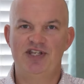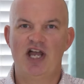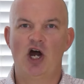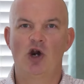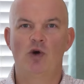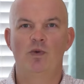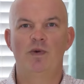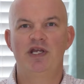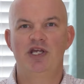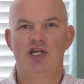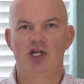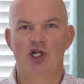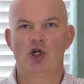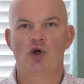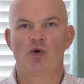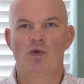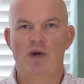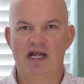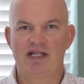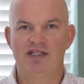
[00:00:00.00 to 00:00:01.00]
How are we going to
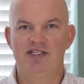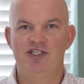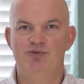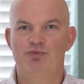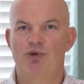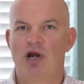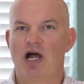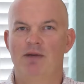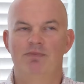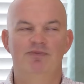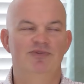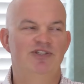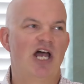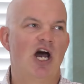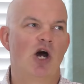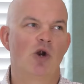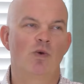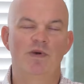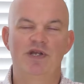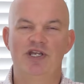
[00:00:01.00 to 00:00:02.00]
correct these problems?
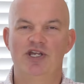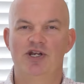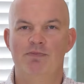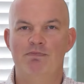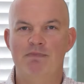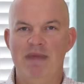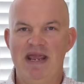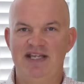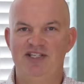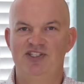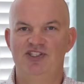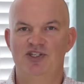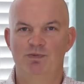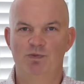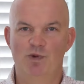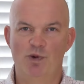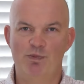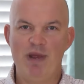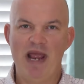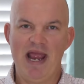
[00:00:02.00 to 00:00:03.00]
How are we going to make some
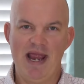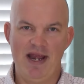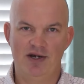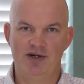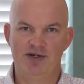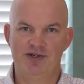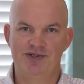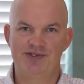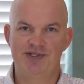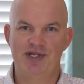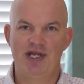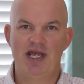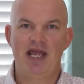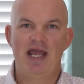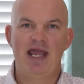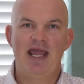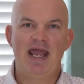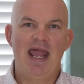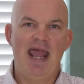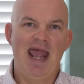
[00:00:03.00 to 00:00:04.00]
repairs?
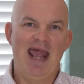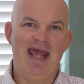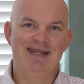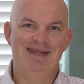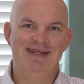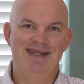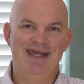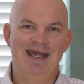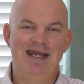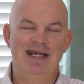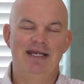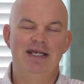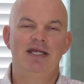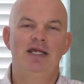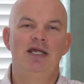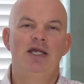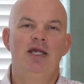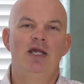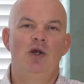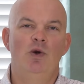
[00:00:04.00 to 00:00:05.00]
And then
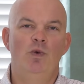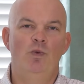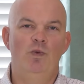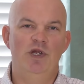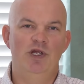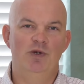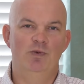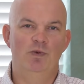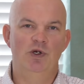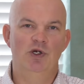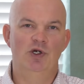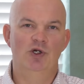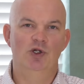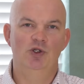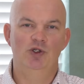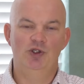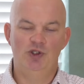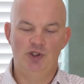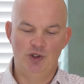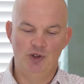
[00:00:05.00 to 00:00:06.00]
we
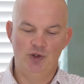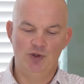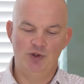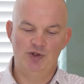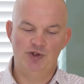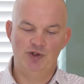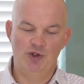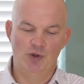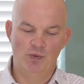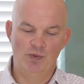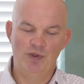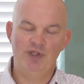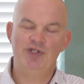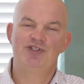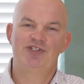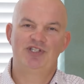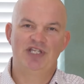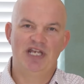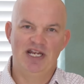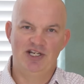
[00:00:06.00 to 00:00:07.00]
will use the real
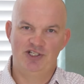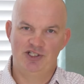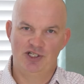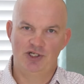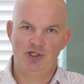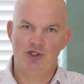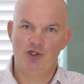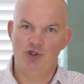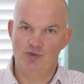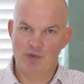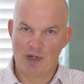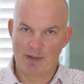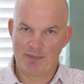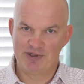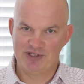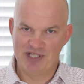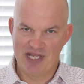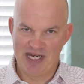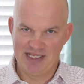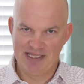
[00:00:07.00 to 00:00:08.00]
estate agent who's
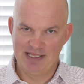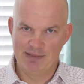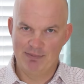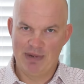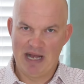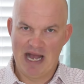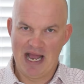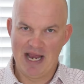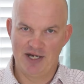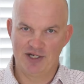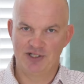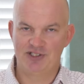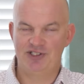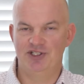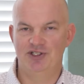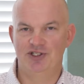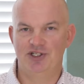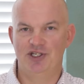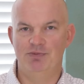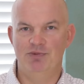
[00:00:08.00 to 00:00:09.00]
representing the buyer
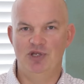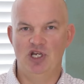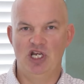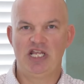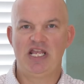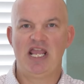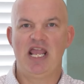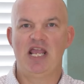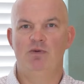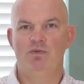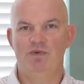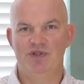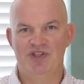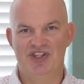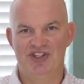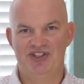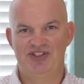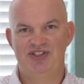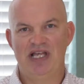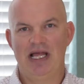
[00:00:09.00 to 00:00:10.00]
to communicate with
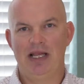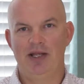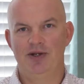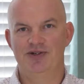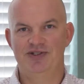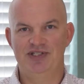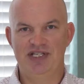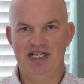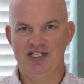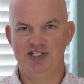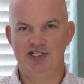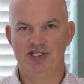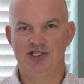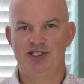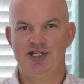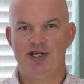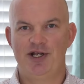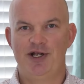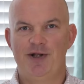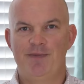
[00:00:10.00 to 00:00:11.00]
the seller's
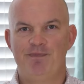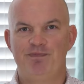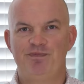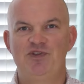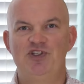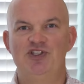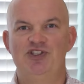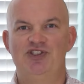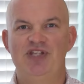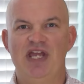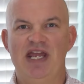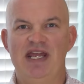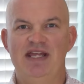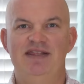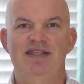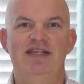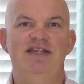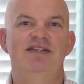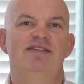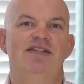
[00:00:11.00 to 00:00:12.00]
agent to say,
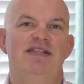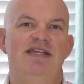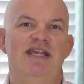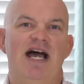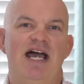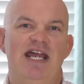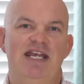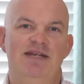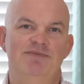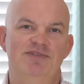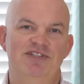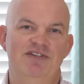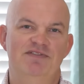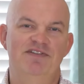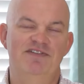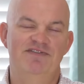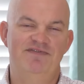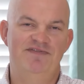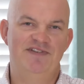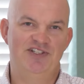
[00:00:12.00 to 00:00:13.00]
these are the items of
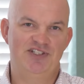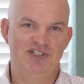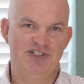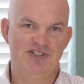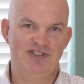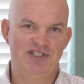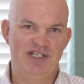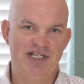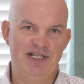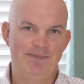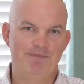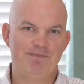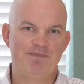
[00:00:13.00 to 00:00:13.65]
deficiency.